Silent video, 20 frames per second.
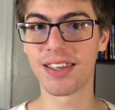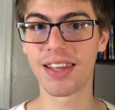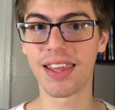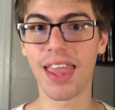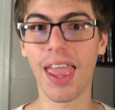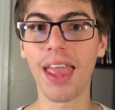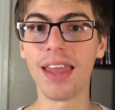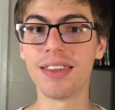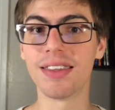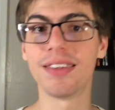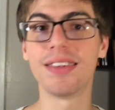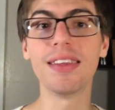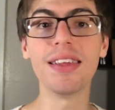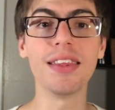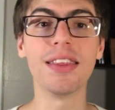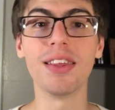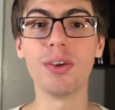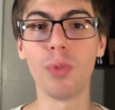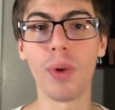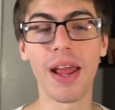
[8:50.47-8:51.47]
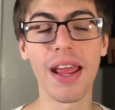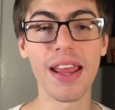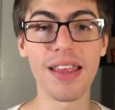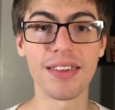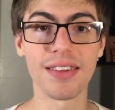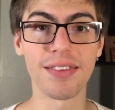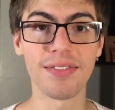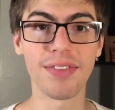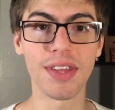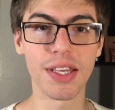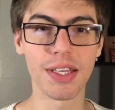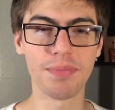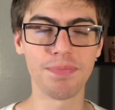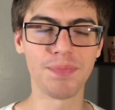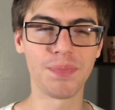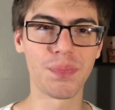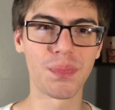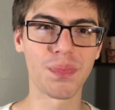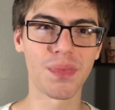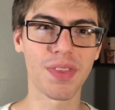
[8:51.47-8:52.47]
can see the ways it
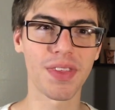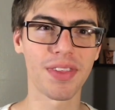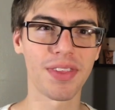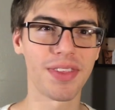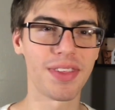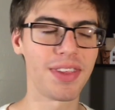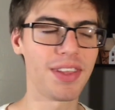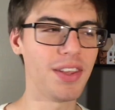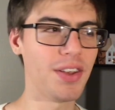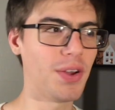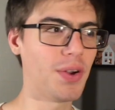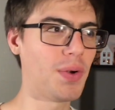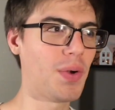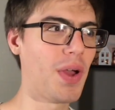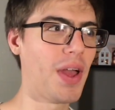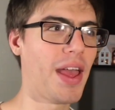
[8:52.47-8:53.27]
you know,